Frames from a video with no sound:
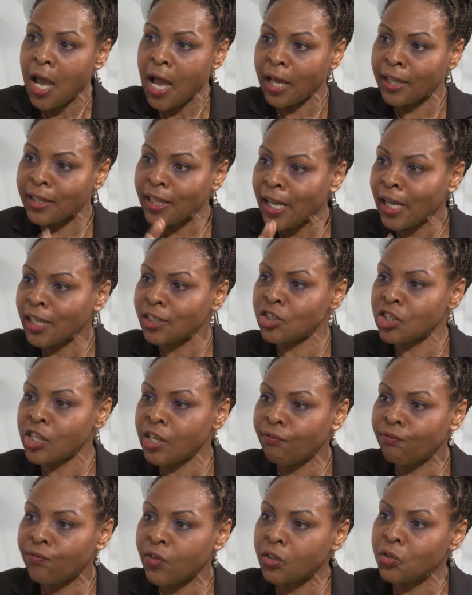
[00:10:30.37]
and they actually
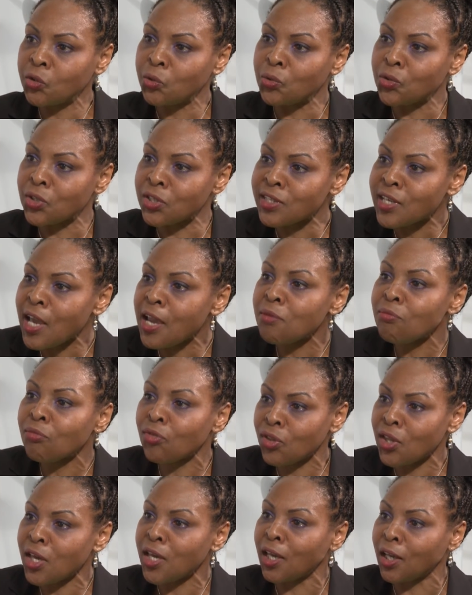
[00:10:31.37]
funnel the same
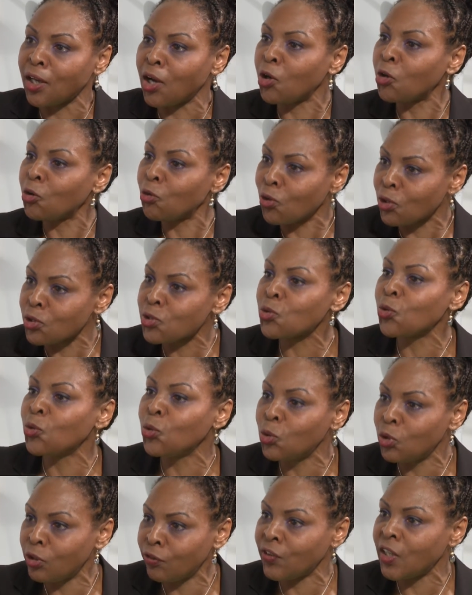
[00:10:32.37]
thing across
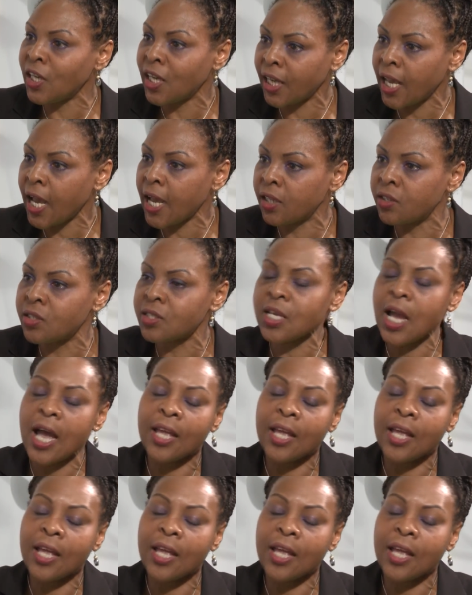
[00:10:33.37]
all of the accounts.